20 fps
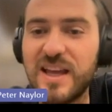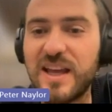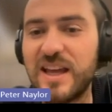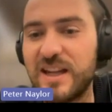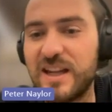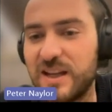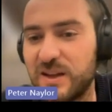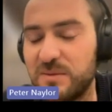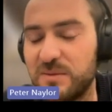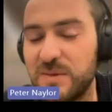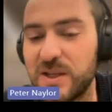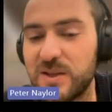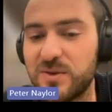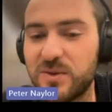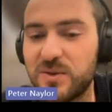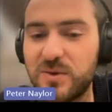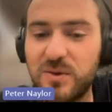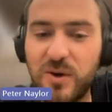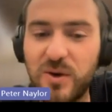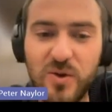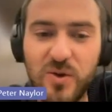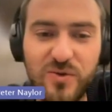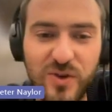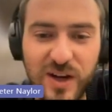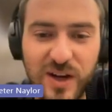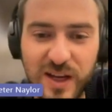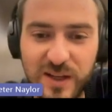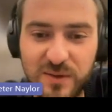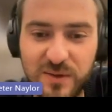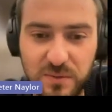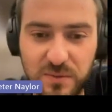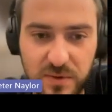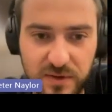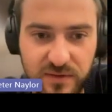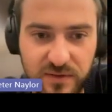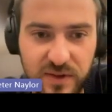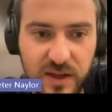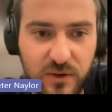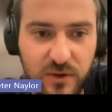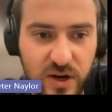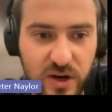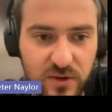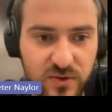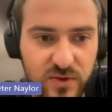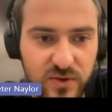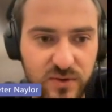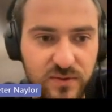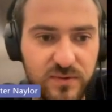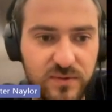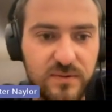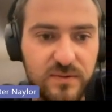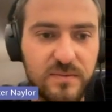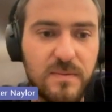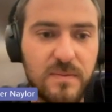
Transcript: and in the middle, overlaid with the ground truth.